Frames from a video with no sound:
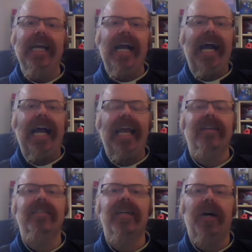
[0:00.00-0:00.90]

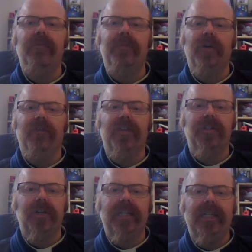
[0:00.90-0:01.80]
example of the
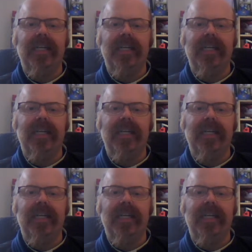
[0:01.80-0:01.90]
Trinity.